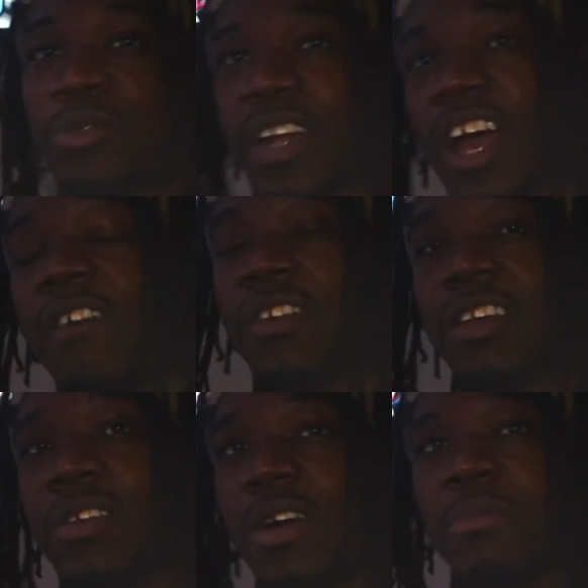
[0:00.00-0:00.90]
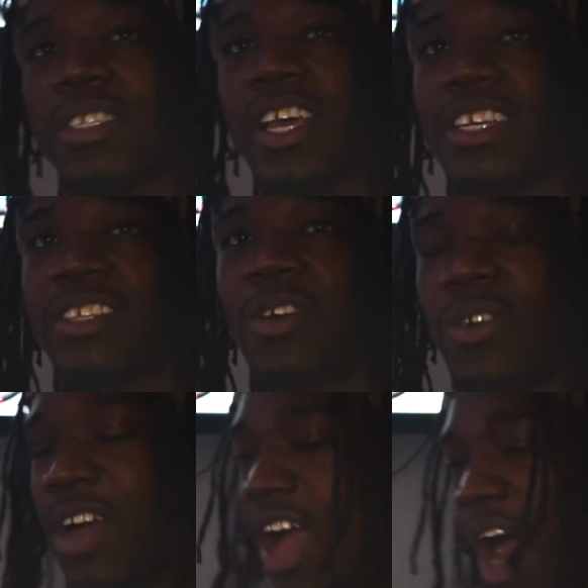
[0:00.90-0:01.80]
whatever. You know what I'm saying?
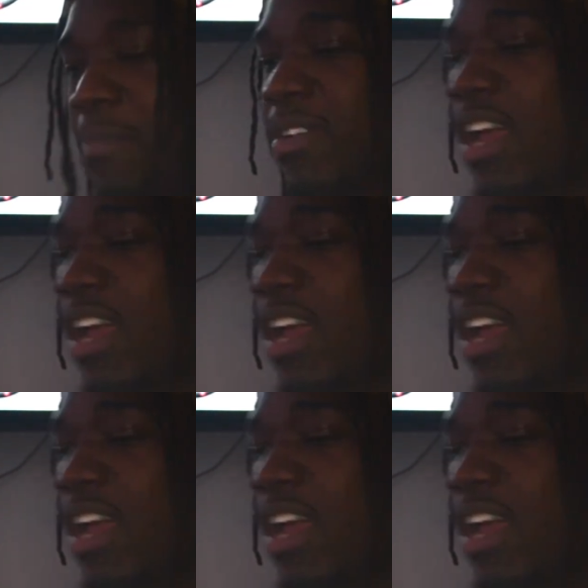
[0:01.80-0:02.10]
So I'm